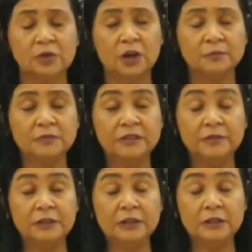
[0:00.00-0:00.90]
got me
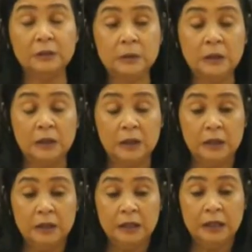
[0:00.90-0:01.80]
very
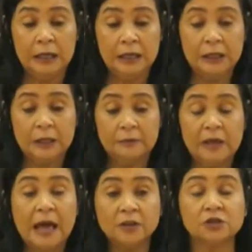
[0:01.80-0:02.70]

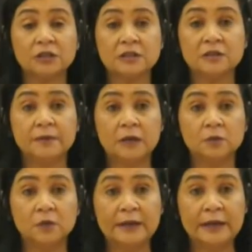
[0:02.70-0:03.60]
anxious
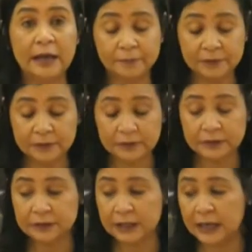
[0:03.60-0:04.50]
about what had
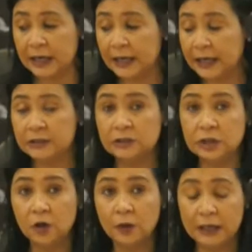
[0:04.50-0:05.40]
happened. I had
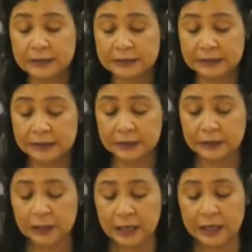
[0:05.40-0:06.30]
no idea
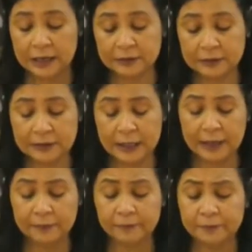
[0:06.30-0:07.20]
at the
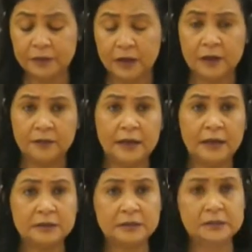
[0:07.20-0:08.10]
time
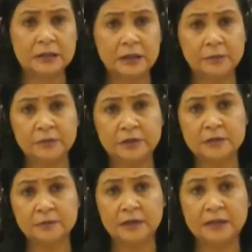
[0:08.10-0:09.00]
that
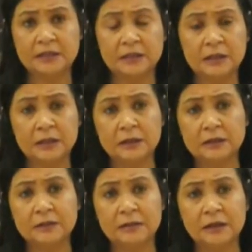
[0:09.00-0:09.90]
this matter
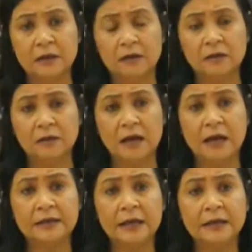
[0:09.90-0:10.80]

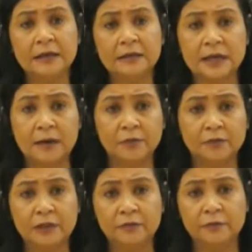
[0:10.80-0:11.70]
had any type
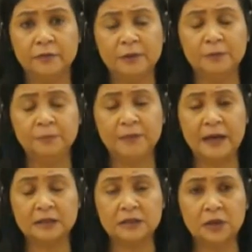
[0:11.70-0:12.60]
of
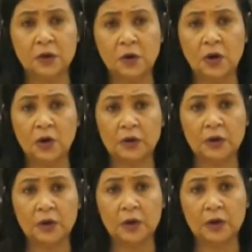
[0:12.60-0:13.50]
impact
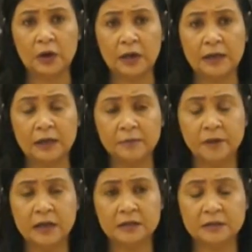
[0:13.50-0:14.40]
on him
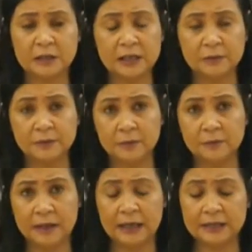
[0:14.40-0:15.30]
as being
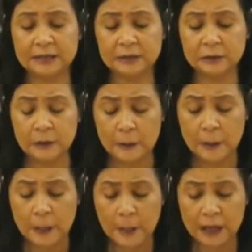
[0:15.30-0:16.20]
my cousin.
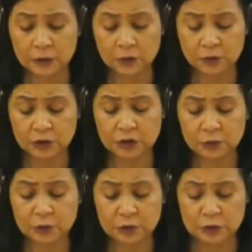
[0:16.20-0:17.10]
I do want
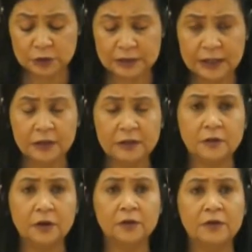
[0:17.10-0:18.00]
to say,
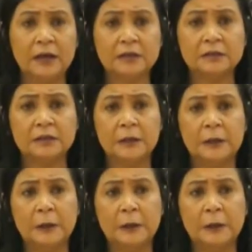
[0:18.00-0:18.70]
though, that